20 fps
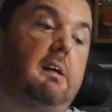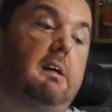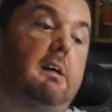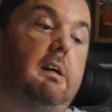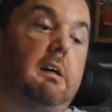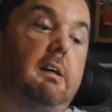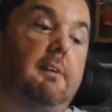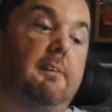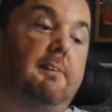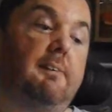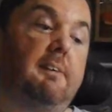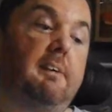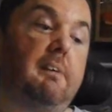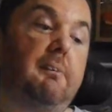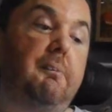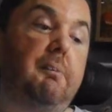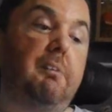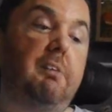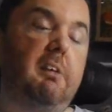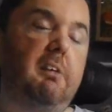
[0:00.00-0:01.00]
It's that
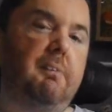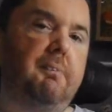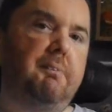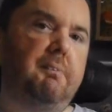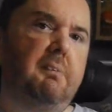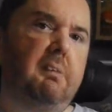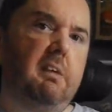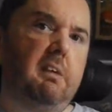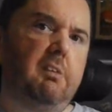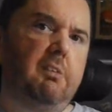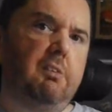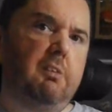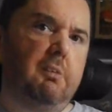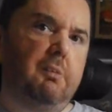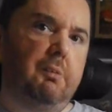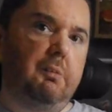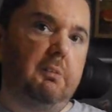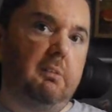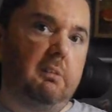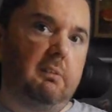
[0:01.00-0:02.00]
which is melon
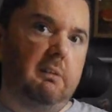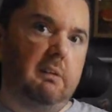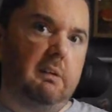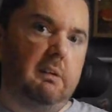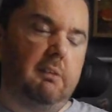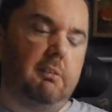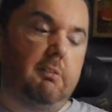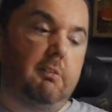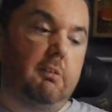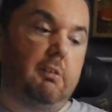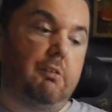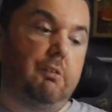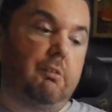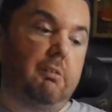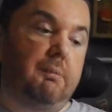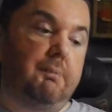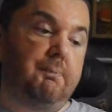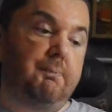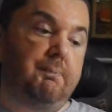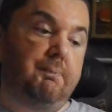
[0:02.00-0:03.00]
soda and ice cream.
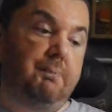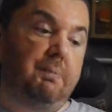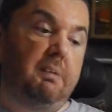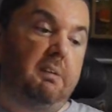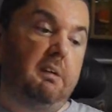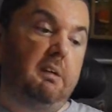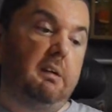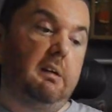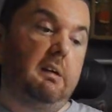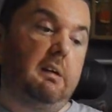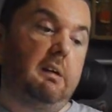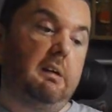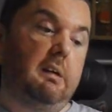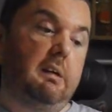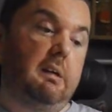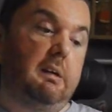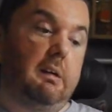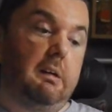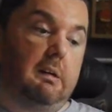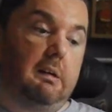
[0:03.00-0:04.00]

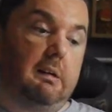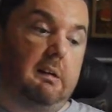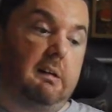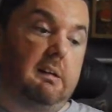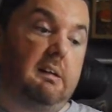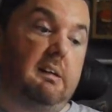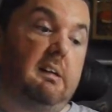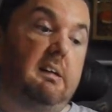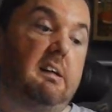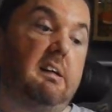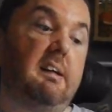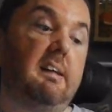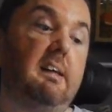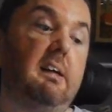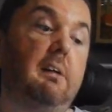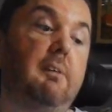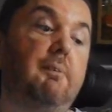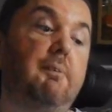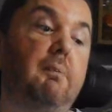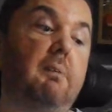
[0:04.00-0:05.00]
At
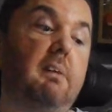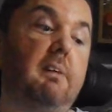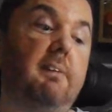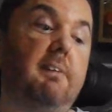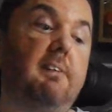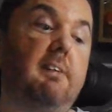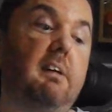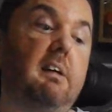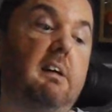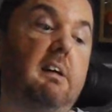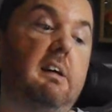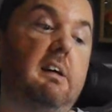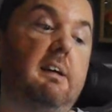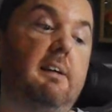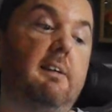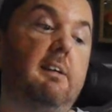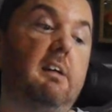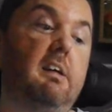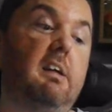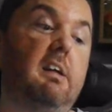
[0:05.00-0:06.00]
least once and
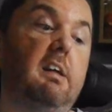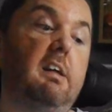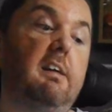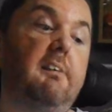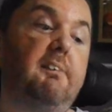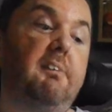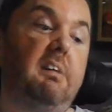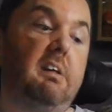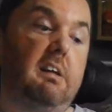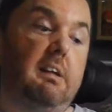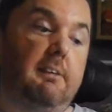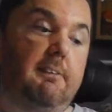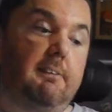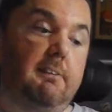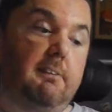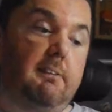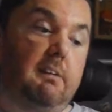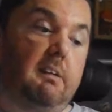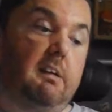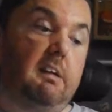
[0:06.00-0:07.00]
loving it.
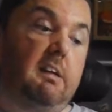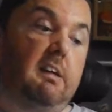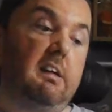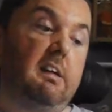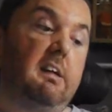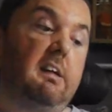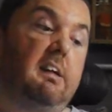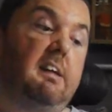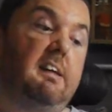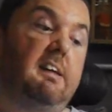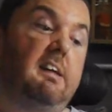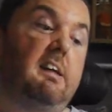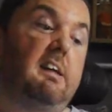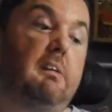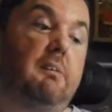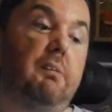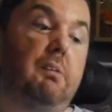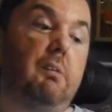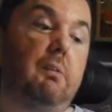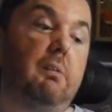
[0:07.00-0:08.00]
Now
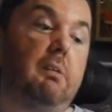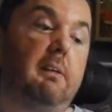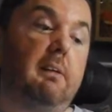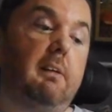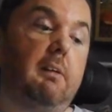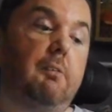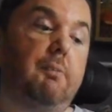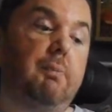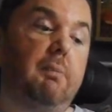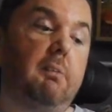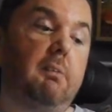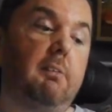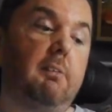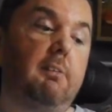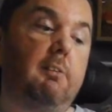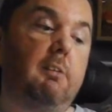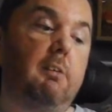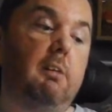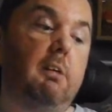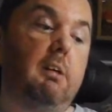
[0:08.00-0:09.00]
you can experience
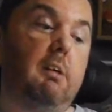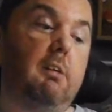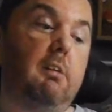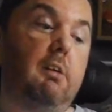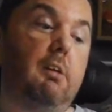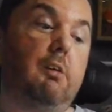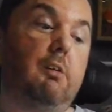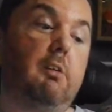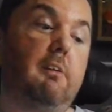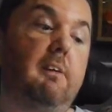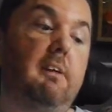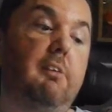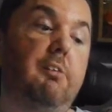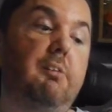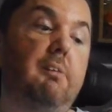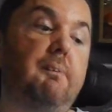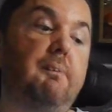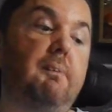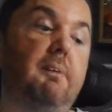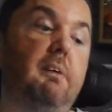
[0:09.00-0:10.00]
the iconic
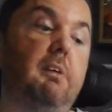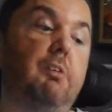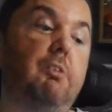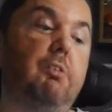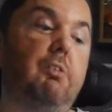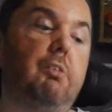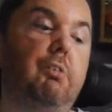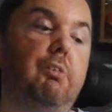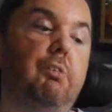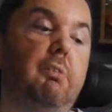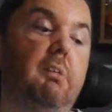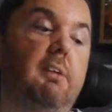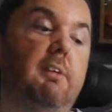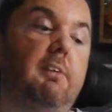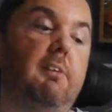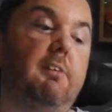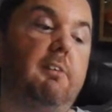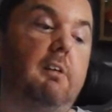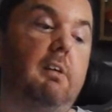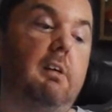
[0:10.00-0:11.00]
Japanese drink
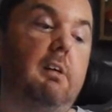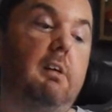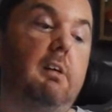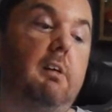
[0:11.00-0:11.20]
dessert